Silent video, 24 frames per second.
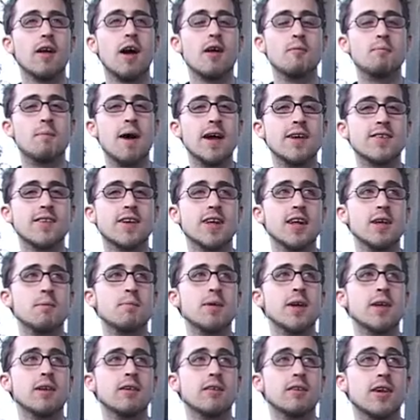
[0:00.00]
I've
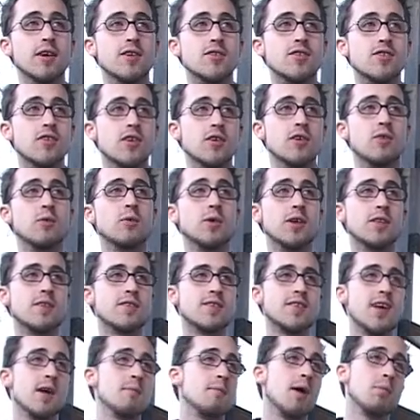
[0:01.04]
basically been concerned
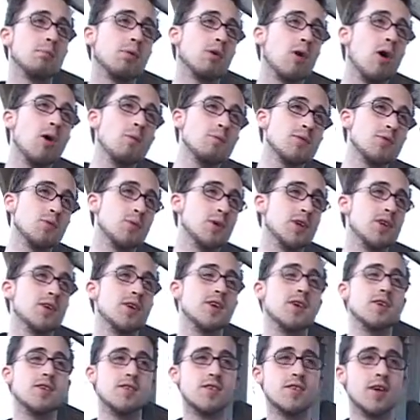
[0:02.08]
with standby props,
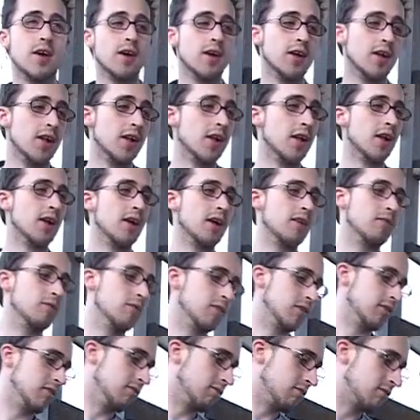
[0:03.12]
which is
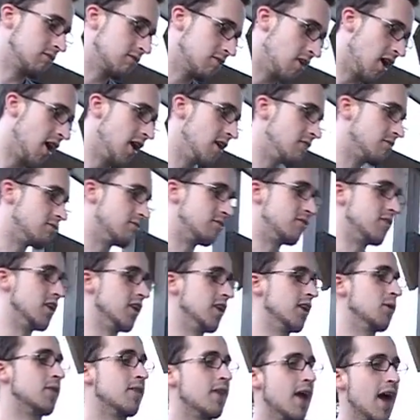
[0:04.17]
kind of
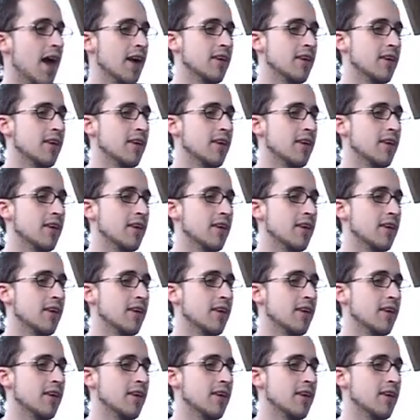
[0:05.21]
dealing with the